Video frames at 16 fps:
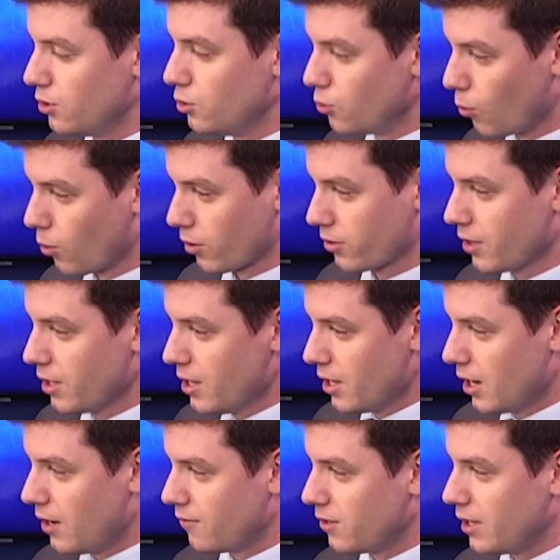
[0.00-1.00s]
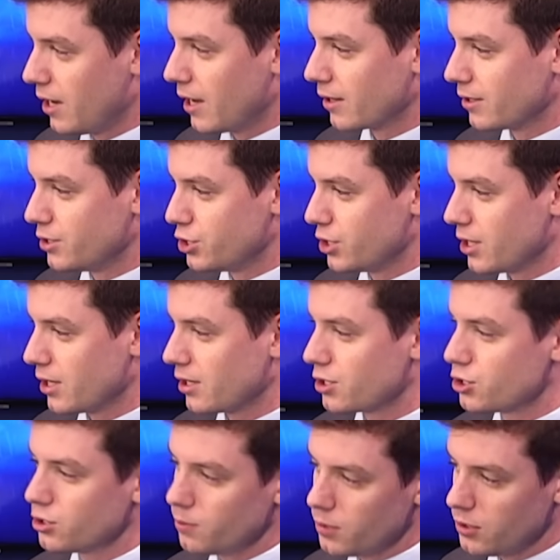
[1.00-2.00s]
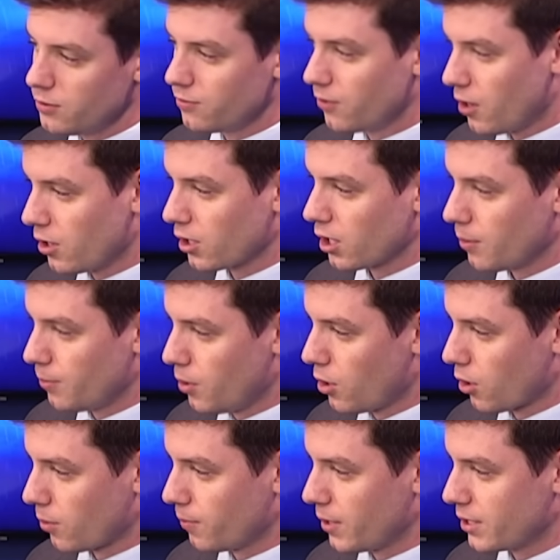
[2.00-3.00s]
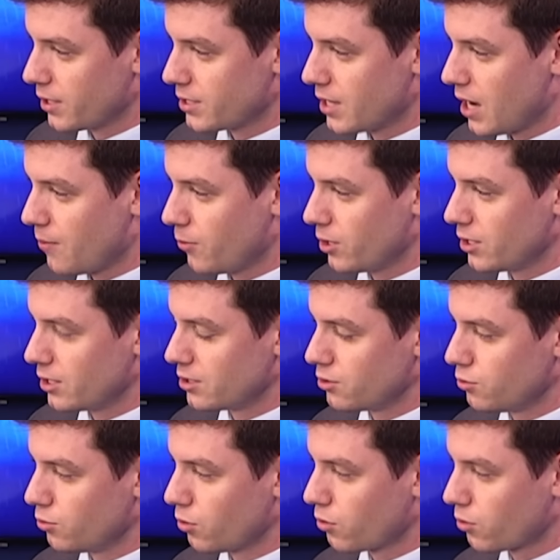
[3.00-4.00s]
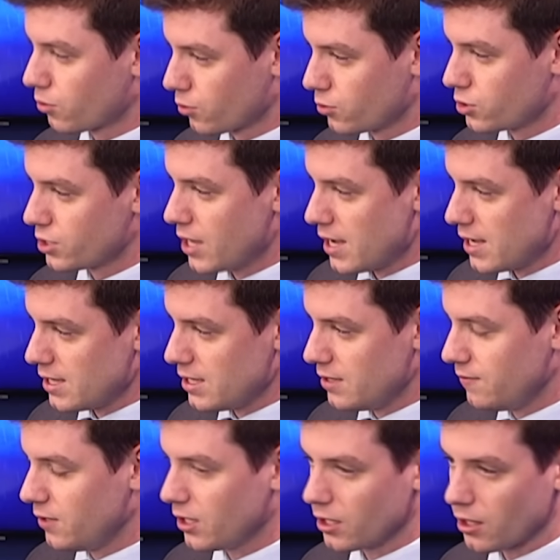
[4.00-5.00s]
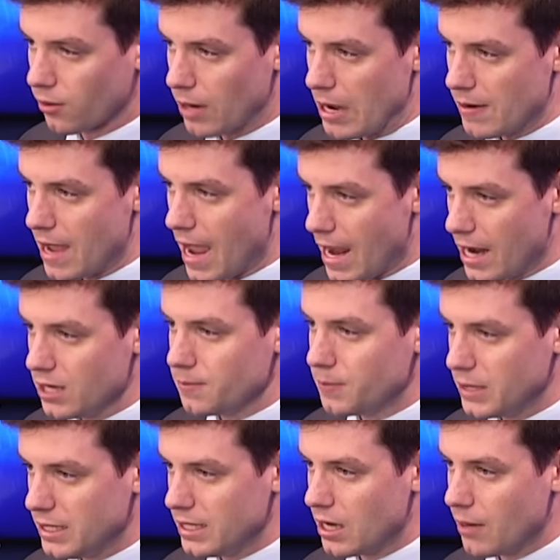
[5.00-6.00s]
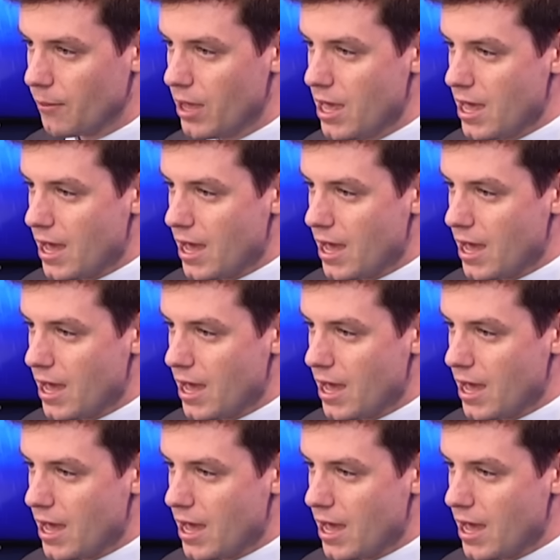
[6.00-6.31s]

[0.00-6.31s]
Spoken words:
north of the island chain. It should be falling apart by the time we get to Thursday evening around 8 p.m.